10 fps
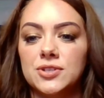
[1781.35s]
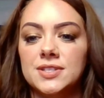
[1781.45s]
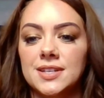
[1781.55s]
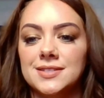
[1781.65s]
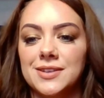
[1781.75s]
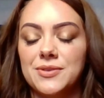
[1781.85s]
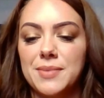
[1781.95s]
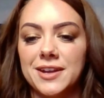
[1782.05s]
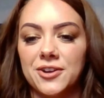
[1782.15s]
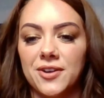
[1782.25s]
She says they would
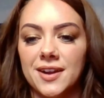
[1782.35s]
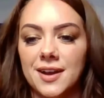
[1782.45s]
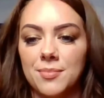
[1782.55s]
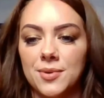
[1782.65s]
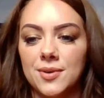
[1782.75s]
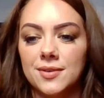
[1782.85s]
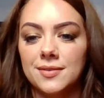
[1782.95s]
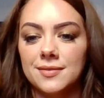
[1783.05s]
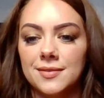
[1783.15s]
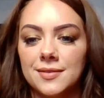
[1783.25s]
make a great couple.